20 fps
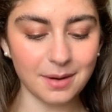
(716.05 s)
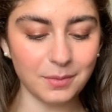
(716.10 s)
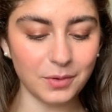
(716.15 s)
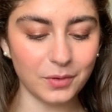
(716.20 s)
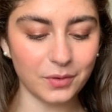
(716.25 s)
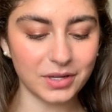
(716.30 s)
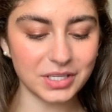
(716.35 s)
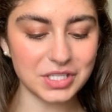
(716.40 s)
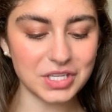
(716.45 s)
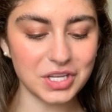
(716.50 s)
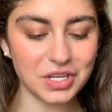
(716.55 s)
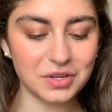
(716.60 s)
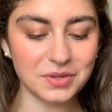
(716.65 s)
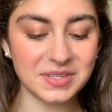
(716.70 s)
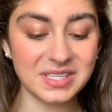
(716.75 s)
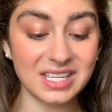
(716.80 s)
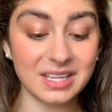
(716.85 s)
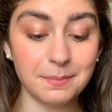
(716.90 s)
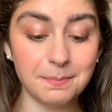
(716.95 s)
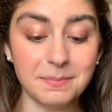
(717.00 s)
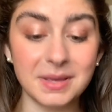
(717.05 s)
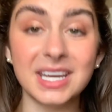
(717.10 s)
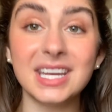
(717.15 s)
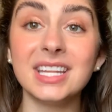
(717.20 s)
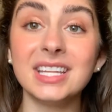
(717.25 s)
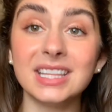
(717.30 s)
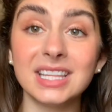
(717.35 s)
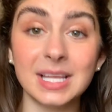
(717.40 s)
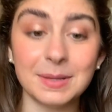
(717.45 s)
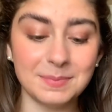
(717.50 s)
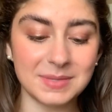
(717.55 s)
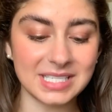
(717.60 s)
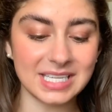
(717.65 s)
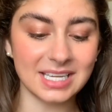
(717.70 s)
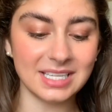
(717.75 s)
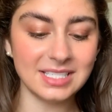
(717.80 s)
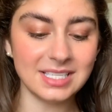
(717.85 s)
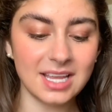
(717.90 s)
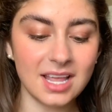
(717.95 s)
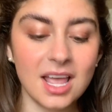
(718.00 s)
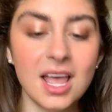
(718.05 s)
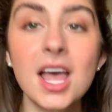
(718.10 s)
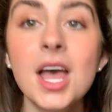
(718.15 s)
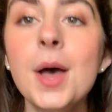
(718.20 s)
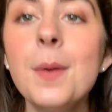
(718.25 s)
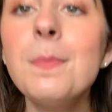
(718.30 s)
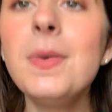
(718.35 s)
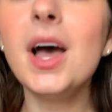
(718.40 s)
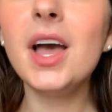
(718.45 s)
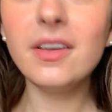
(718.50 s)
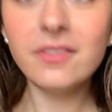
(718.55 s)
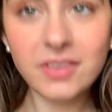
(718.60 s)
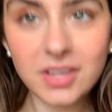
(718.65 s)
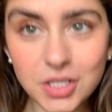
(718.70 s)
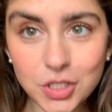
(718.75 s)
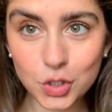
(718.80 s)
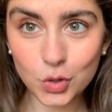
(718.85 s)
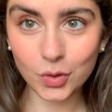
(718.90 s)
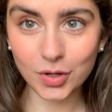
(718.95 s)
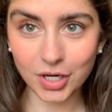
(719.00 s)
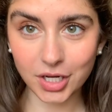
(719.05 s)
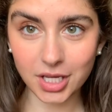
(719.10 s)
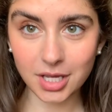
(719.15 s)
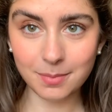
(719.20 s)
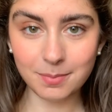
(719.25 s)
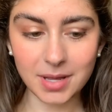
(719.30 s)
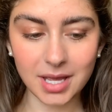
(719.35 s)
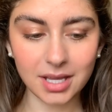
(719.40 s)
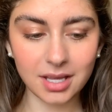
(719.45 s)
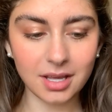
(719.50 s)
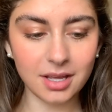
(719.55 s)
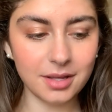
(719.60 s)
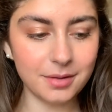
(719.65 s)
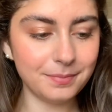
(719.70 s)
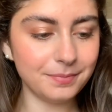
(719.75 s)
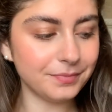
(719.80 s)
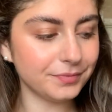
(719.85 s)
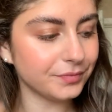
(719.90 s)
I'm going to use the Bitten Lip Tint by Victoria Beckham.